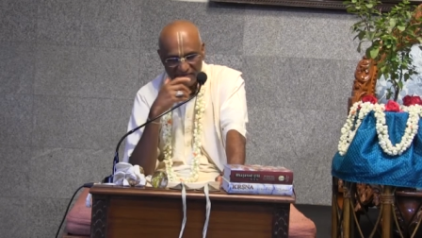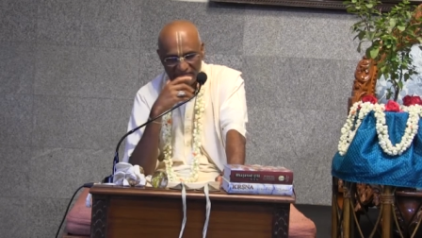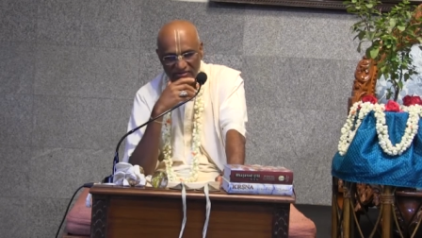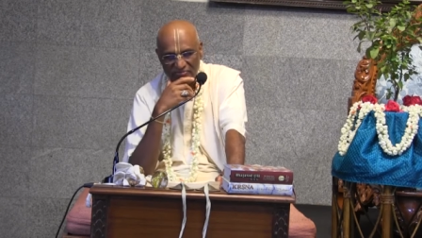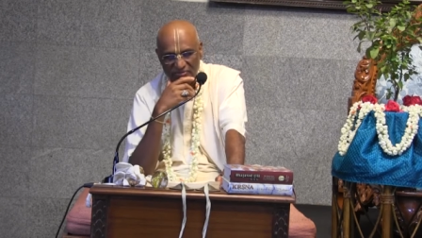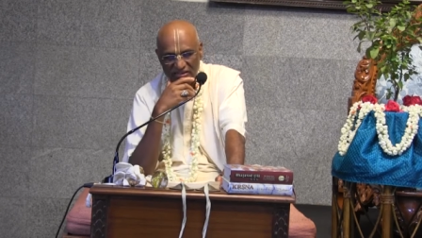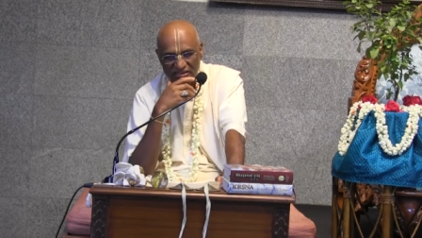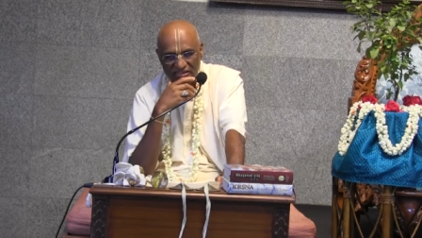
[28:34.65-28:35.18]

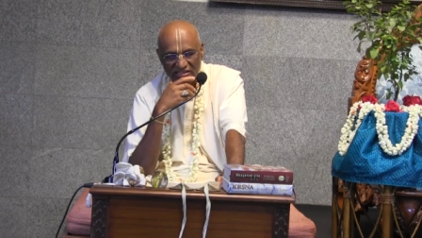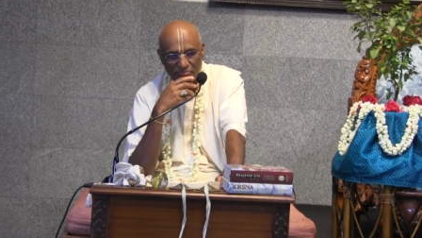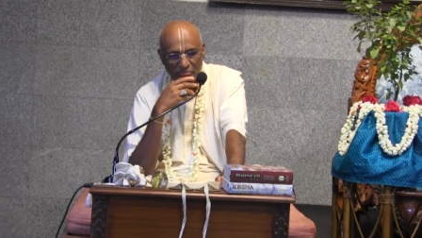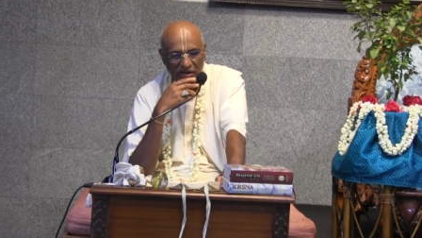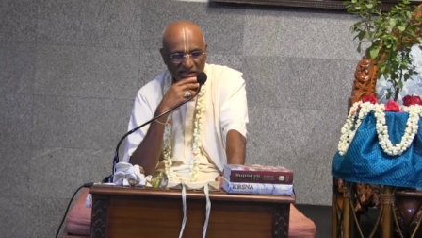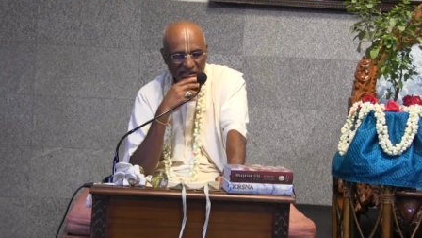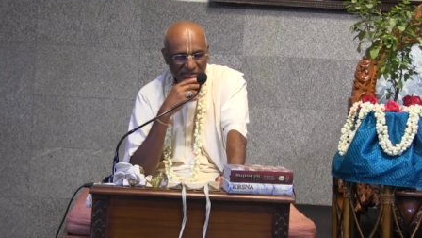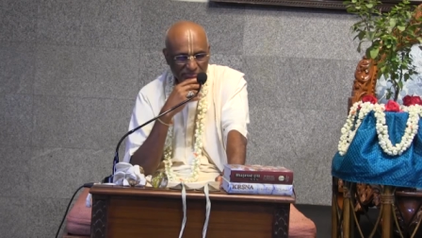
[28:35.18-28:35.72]
Everybody is
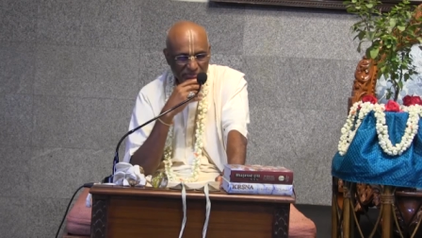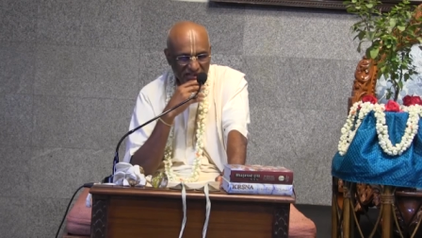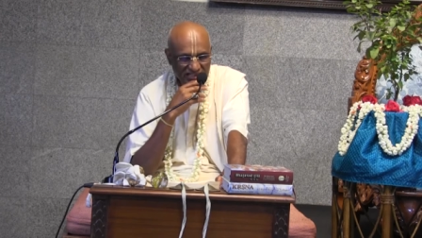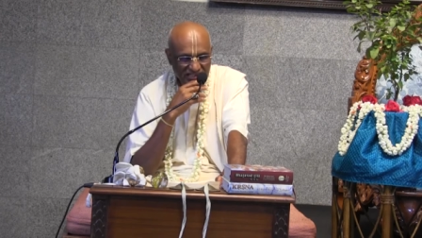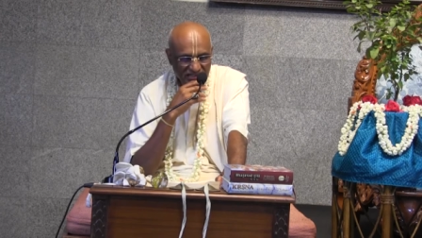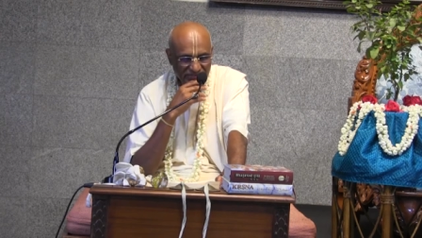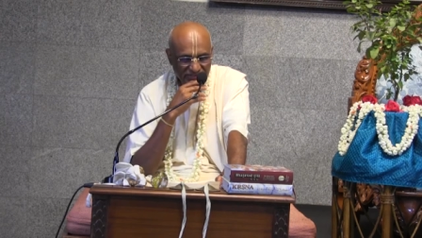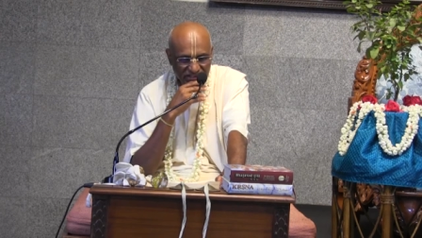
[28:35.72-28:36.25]
part and
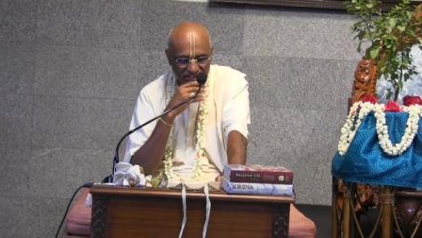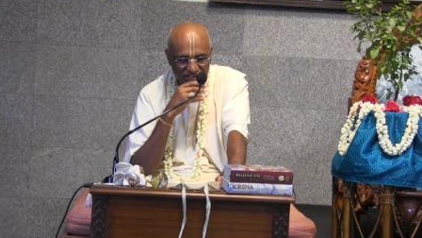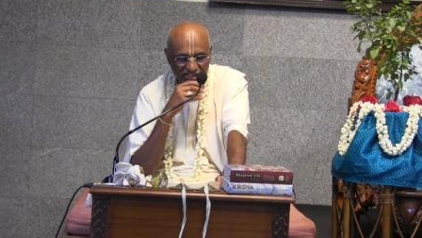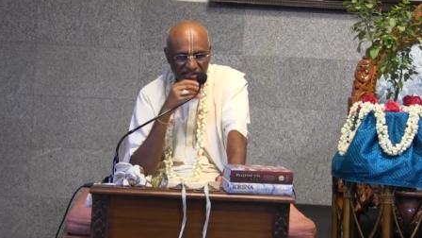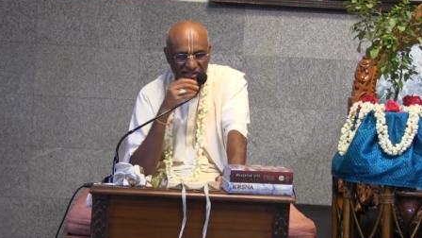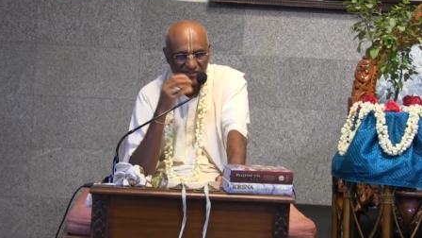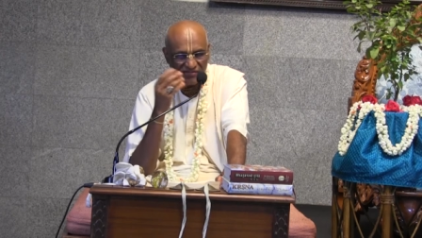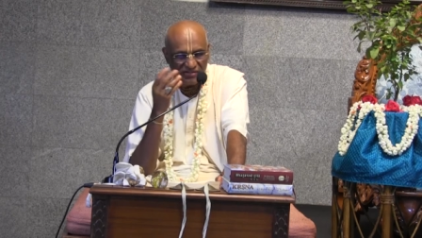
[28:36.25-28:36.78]
parcel of
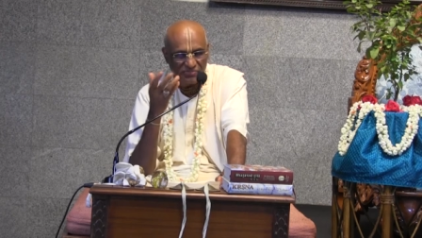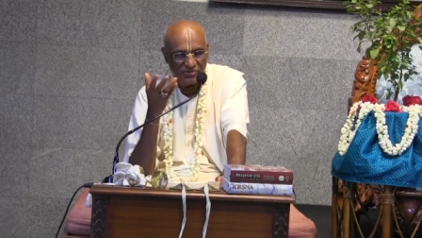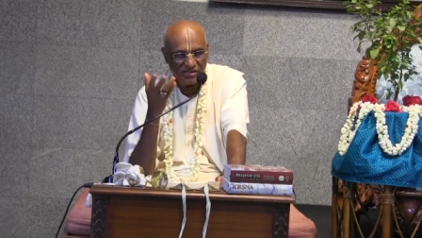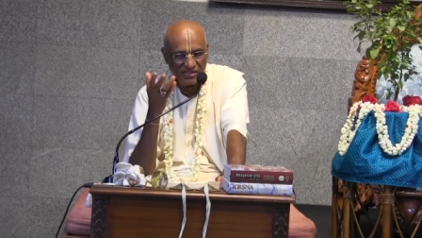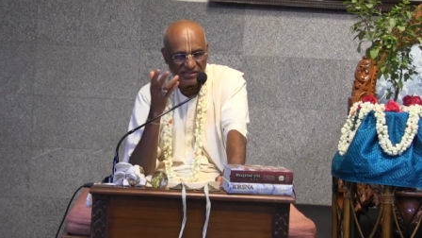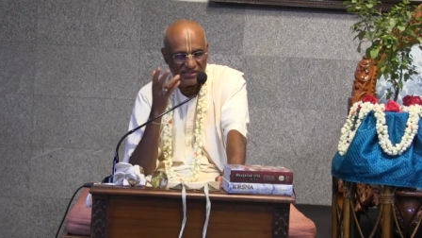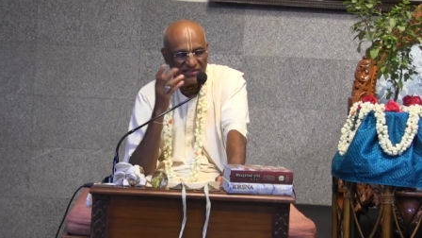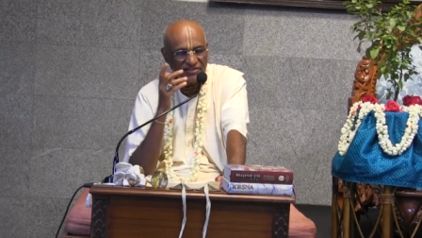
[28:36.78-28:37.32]
Krishna.
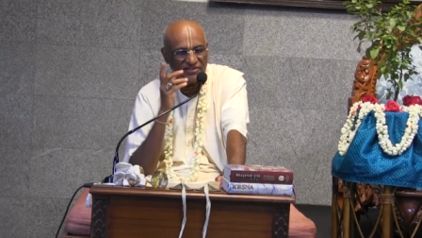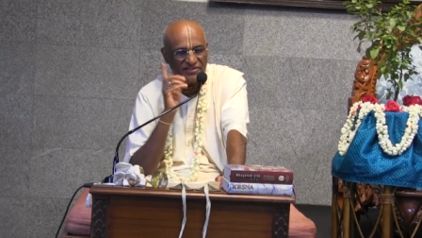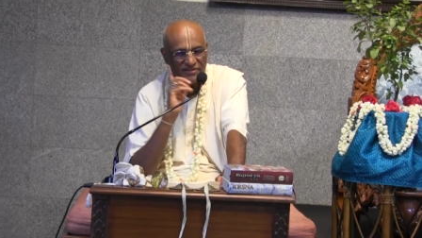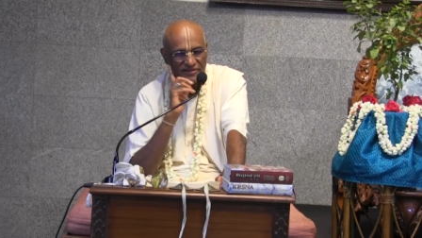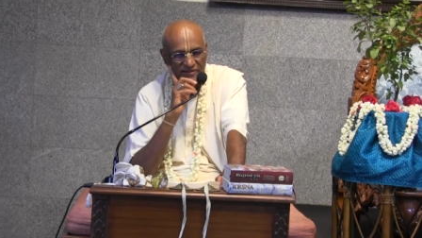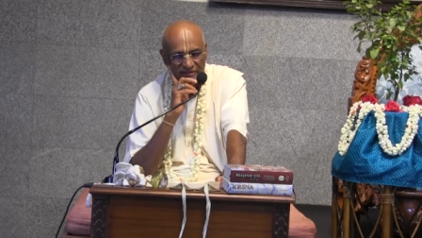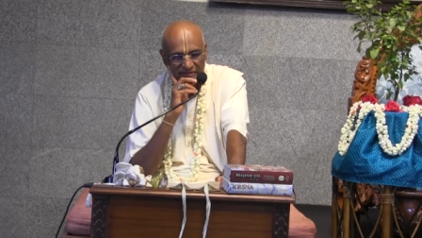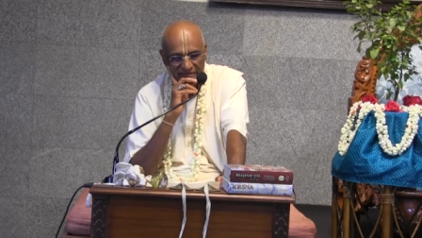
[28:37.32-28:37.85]
Everybody
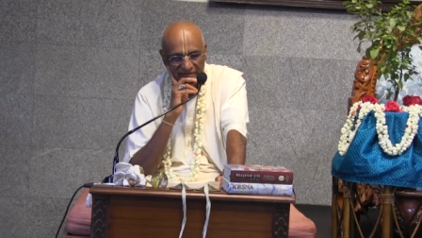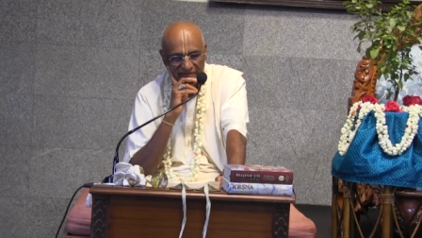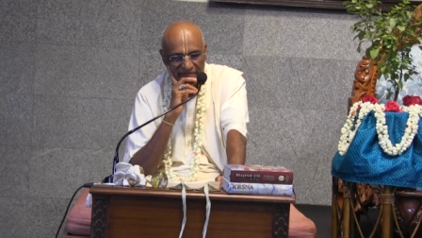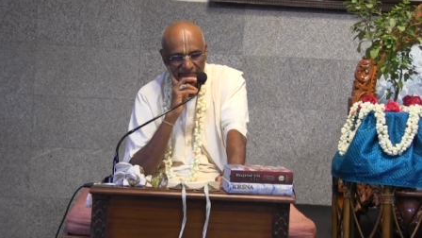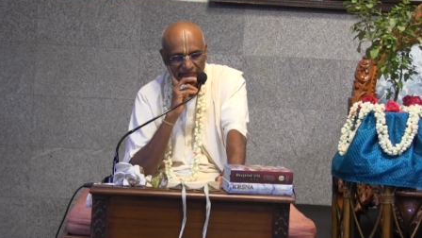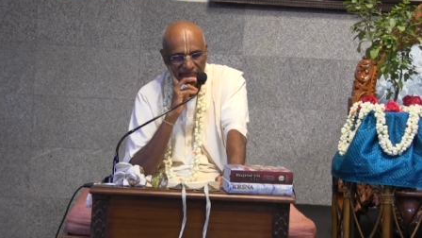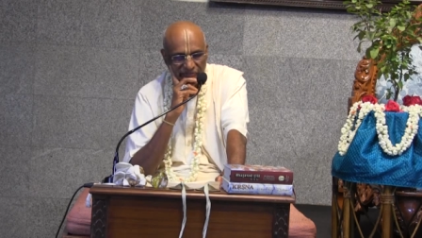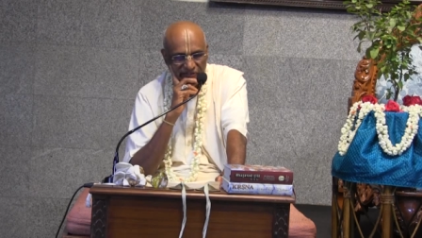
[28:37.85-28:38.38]
is,
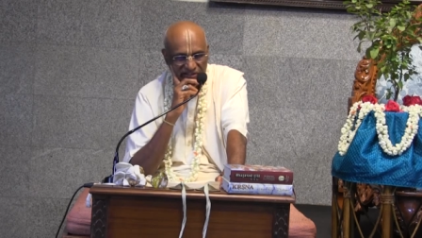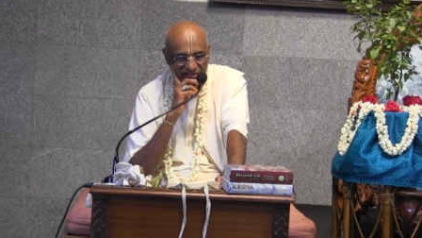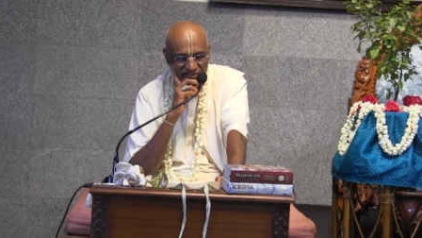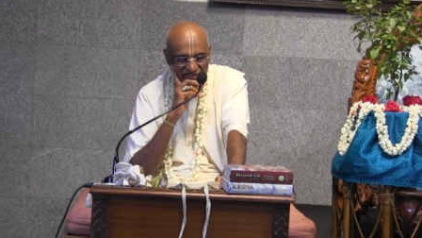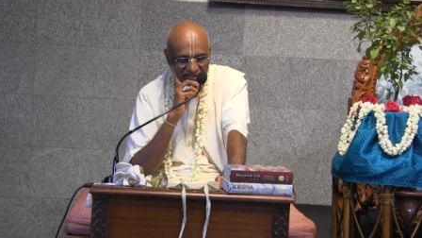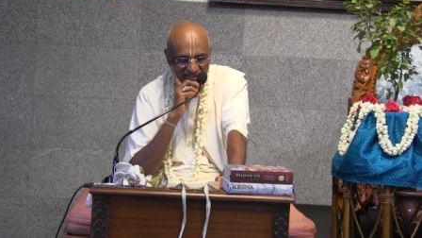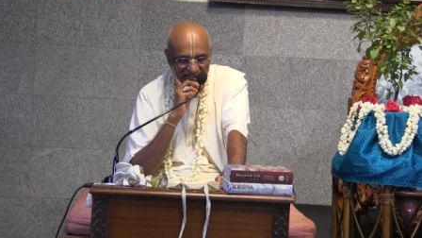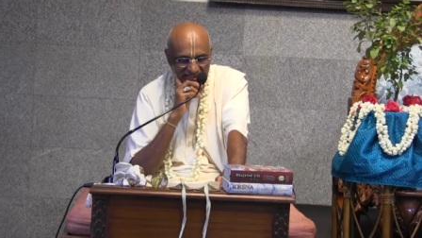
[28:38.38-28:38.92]

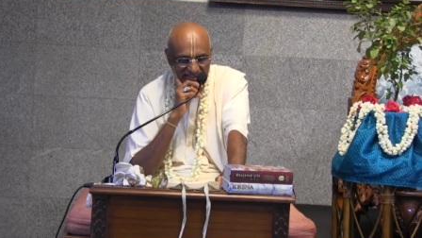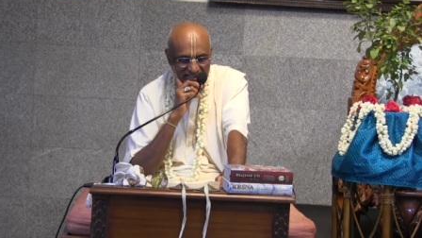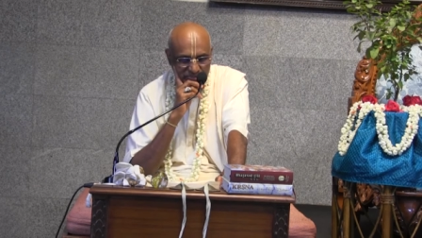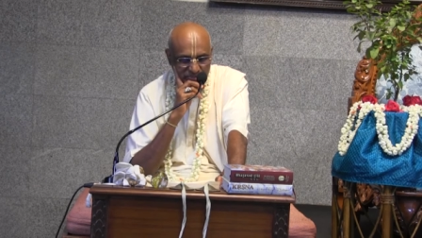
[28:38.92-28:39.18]
is, is